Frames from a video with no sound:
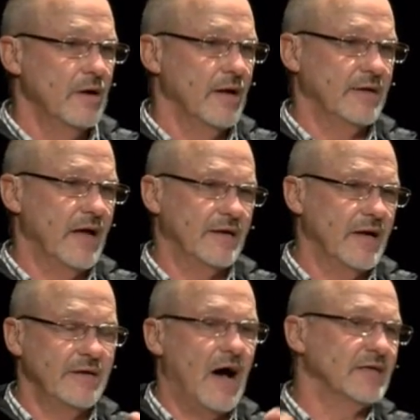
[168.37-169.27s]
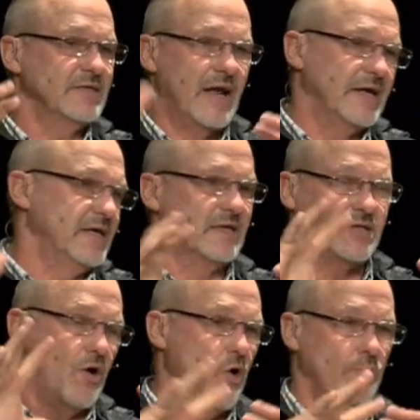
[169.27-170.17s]
And, and, and God's not against
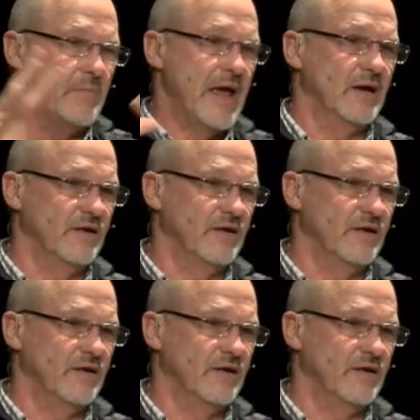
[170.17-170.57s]
the whole male